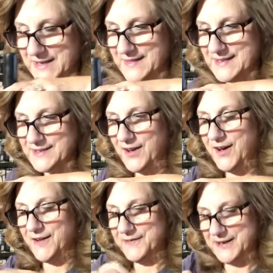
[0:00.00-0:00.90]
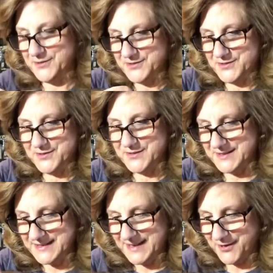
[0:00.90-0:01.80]
get this off here so you
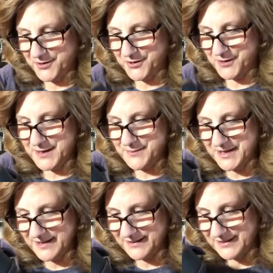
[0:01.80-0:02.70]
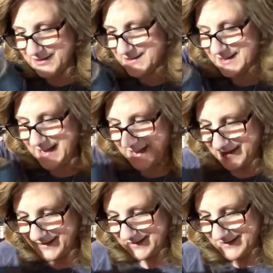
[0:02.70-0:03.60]
can see how creamy it looks. Ah,
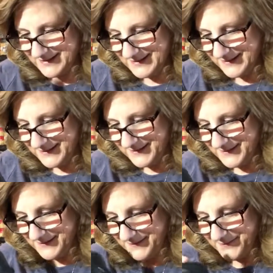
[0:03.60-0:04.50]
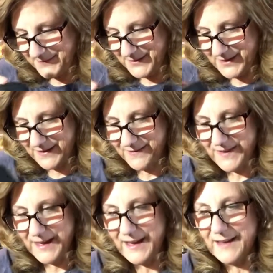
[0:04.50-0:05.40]
look at
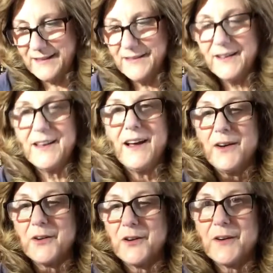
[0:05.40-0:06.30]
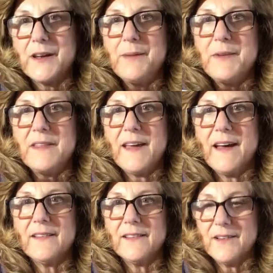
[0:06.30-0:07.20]
that. Look at how creamy
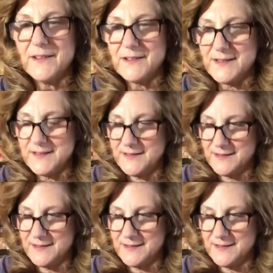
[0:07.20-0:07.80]
that looks.